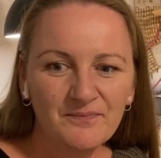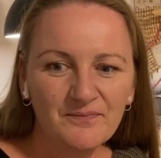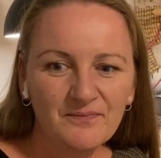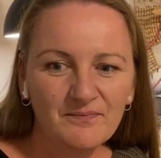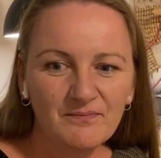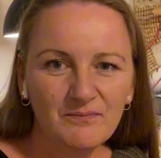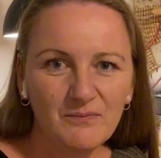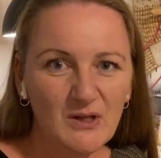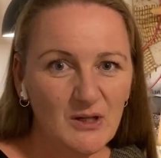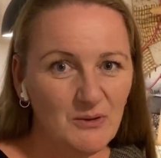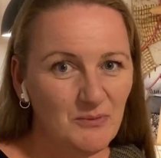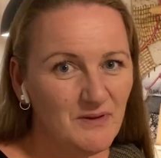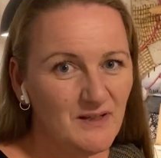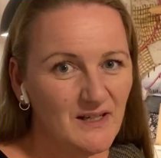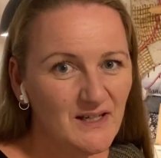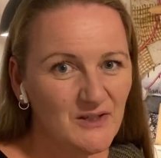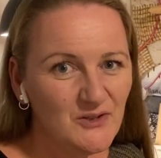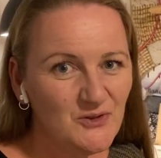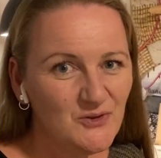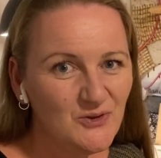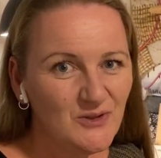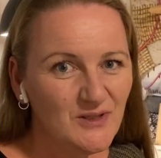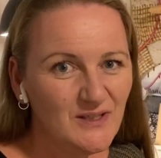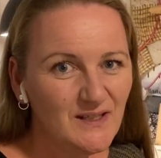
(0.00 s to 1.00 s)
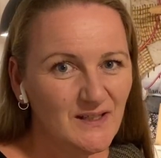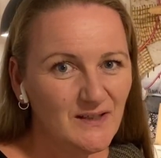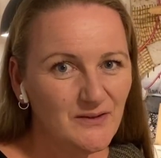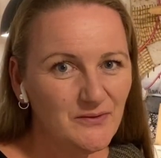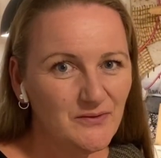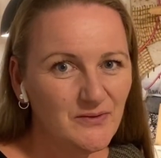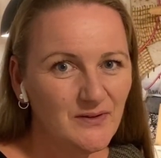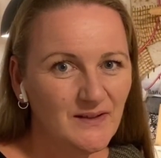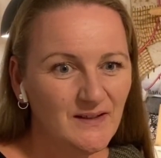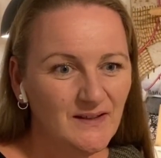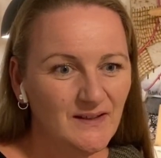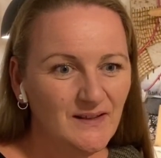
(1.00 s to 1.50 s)
Maybe I should have
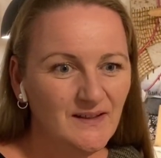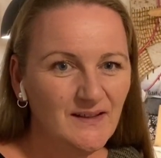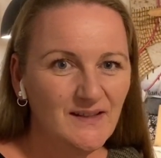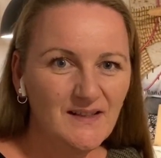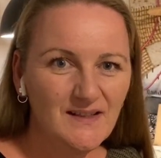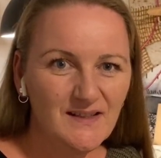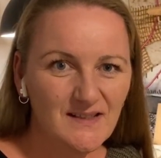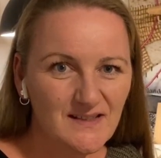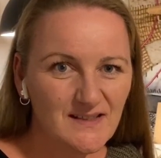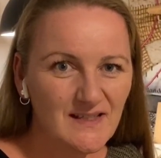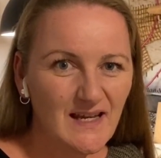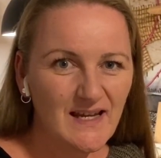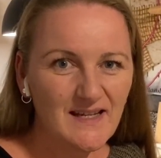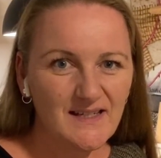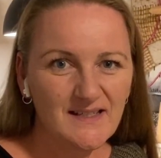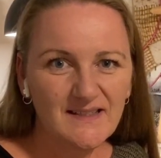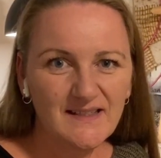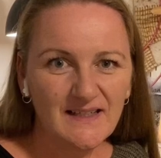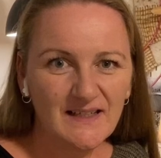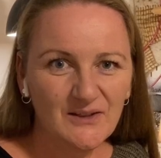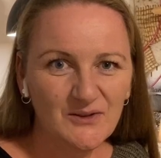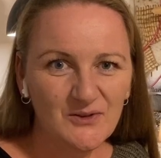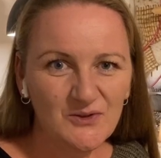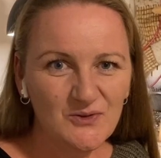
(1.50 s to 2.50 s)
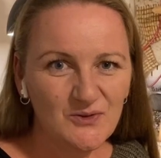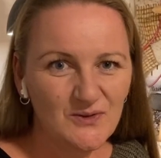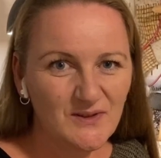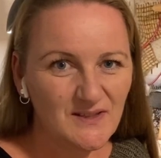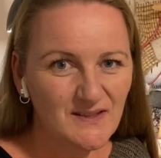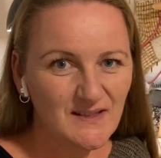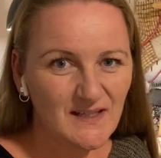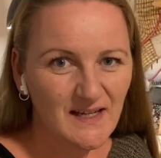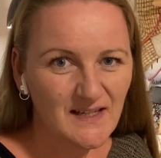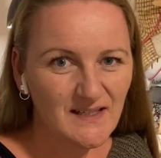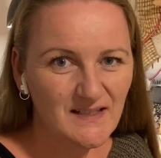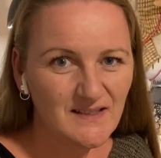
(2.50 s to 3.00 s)
sized down to a
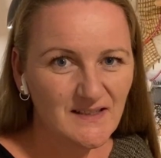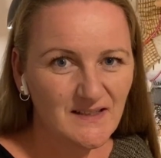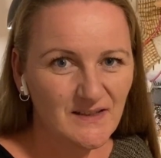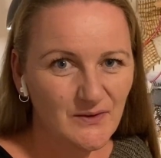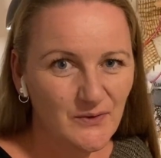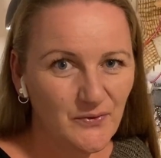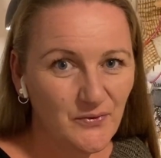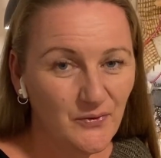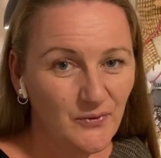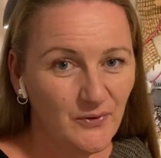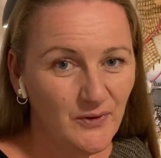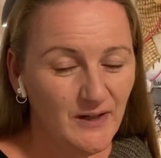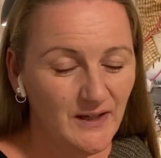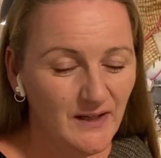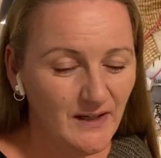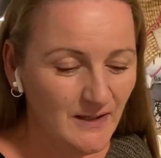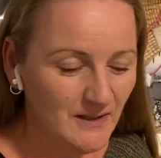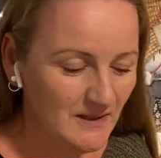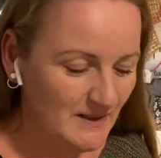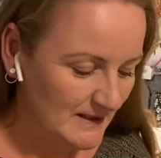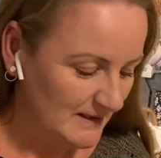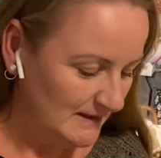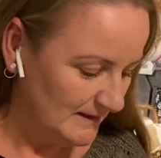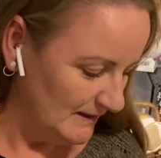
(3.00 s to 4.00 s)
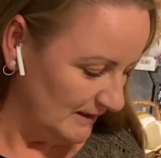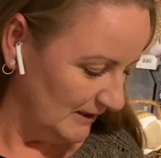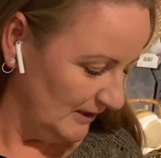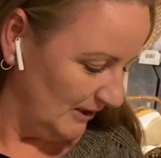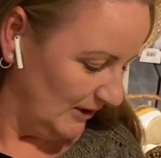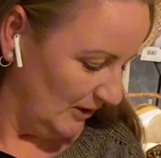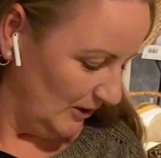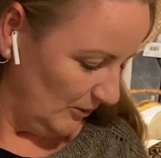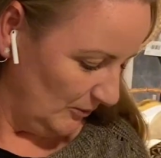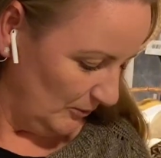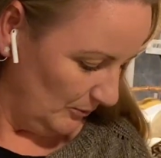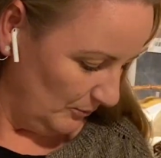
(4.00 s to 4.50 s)
size 3,
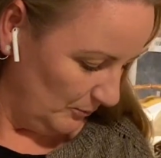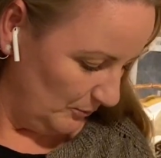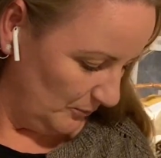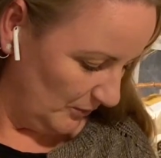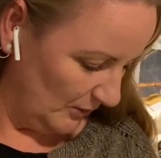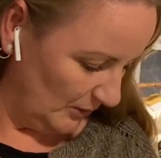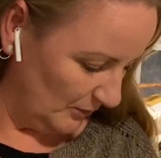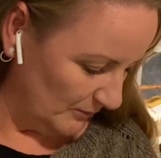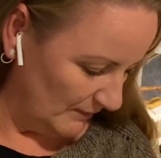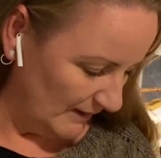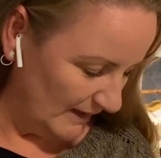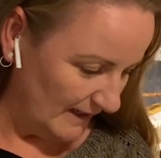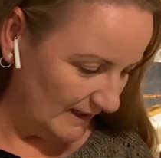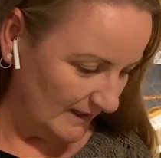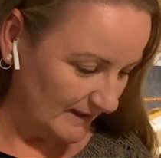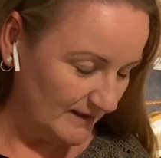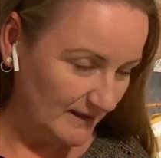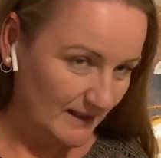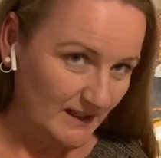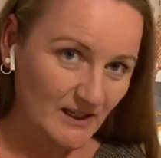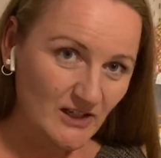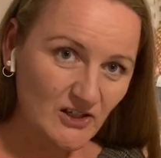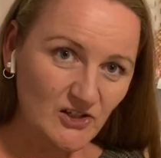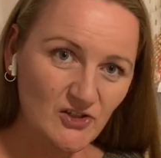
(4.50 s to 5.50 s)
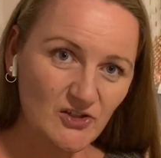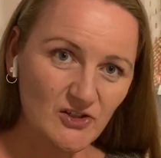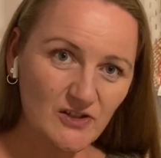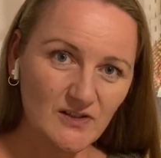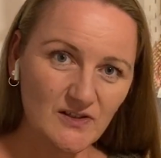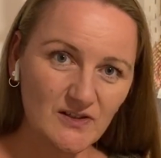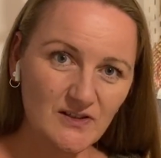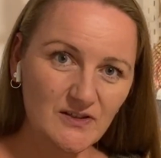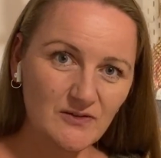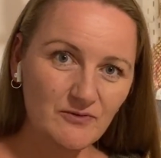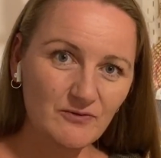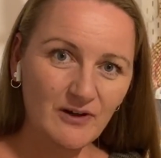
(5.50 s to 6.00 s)
but my gauge
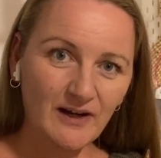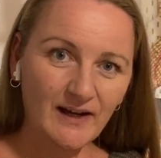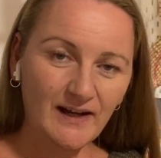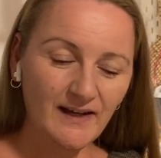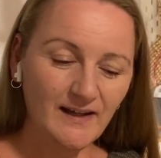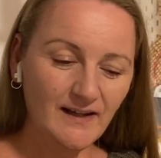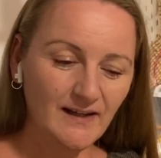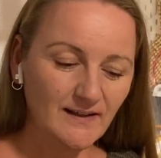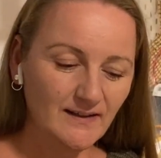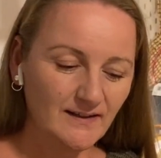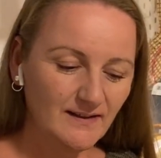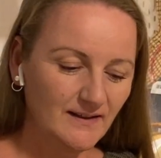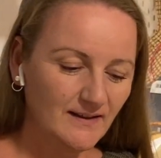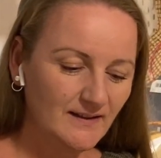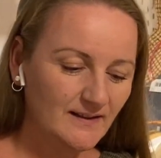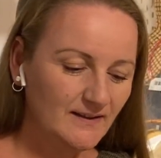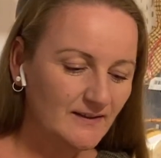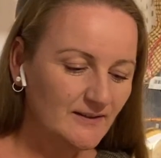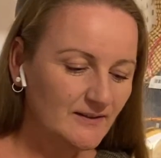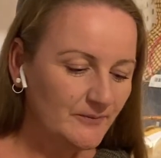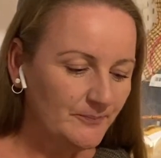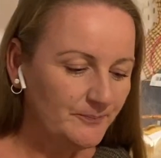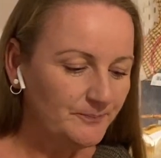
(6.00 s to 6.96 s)
is right, and